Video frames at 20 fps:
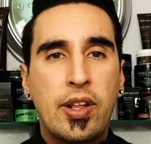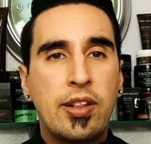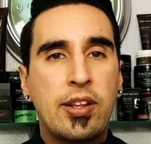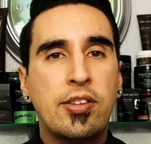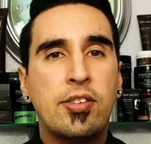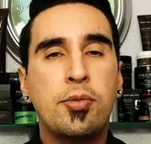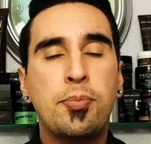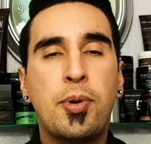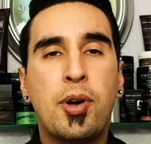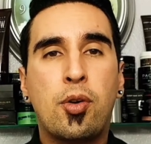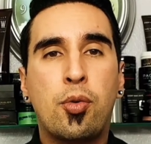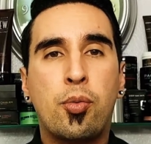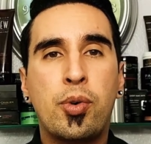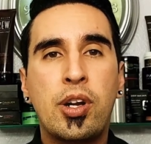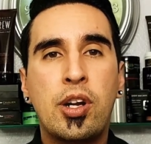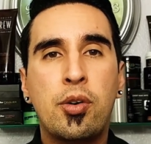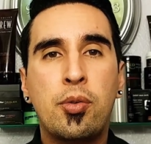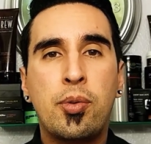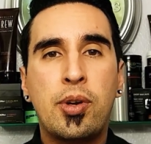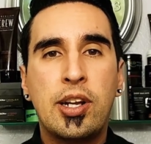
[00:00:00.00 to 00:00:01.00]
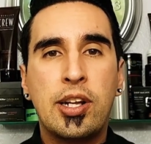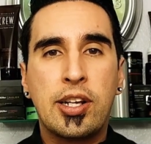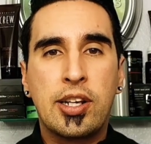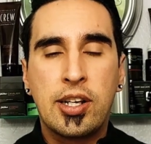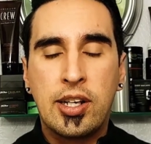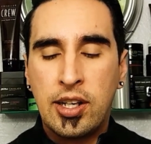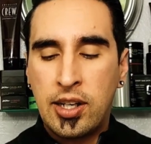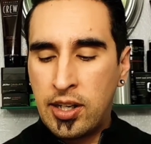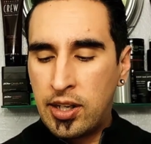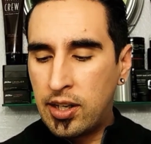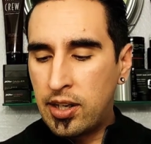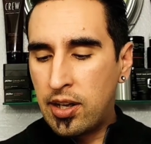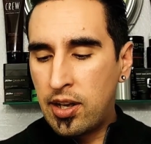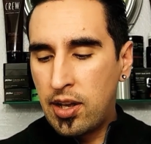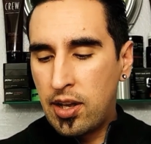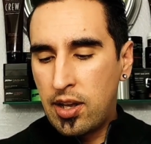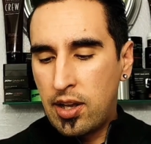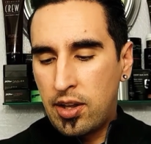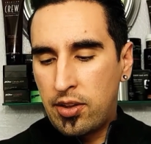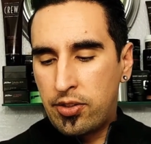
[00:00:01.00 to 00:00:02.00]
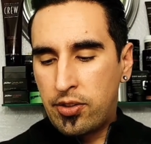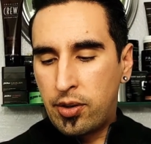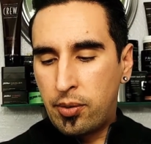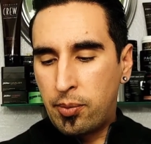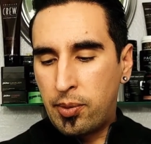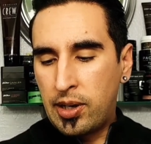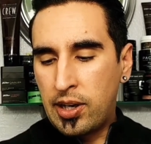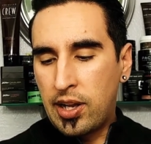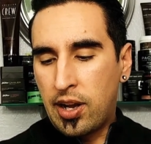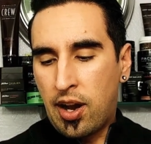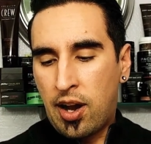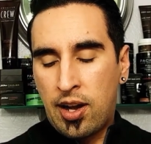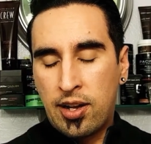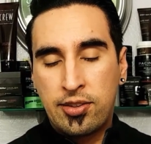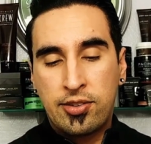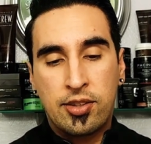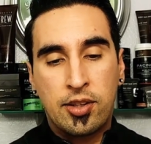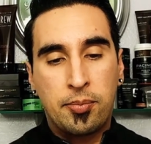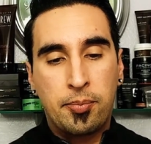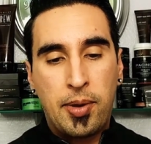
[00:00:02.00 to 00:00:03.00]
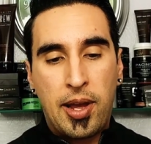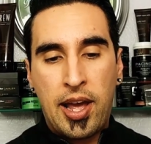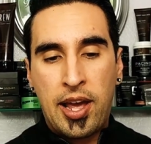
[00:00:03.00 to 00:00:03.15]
They smell really, really good. They're really awesome.